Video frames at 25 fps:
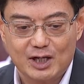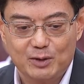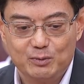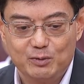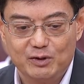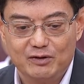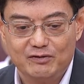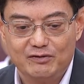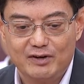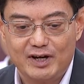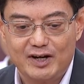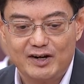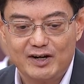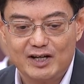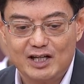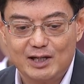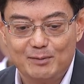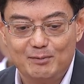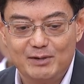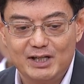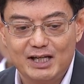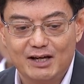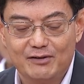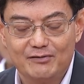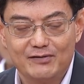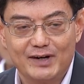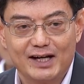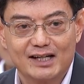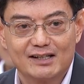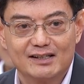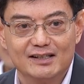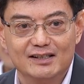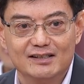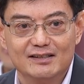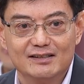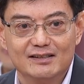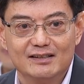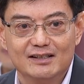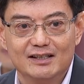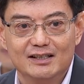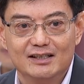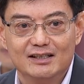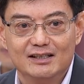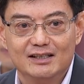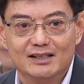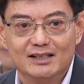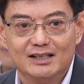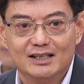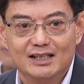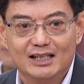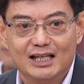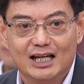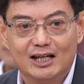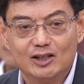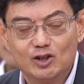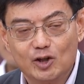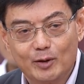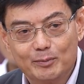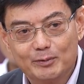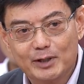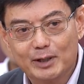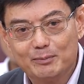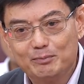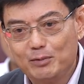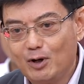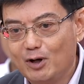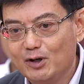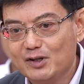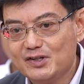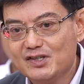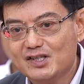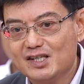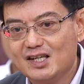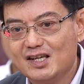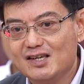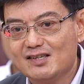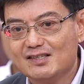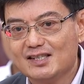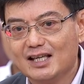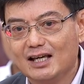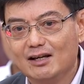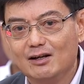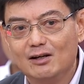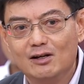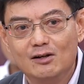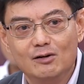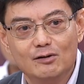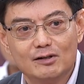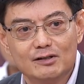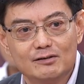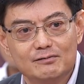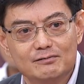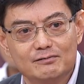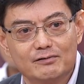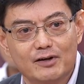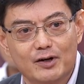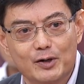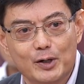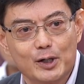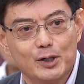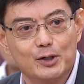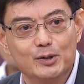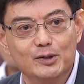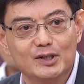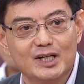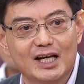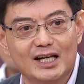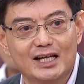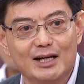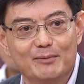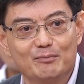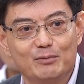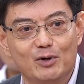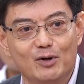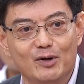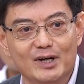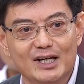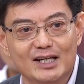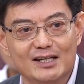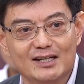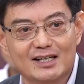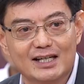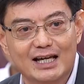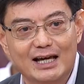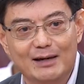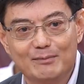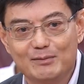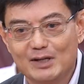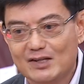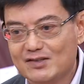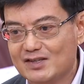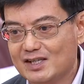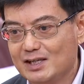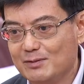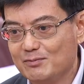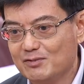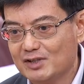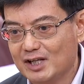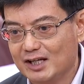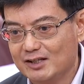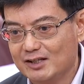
that were very deeply affected adopted policies that looked very good at that point in time, that seems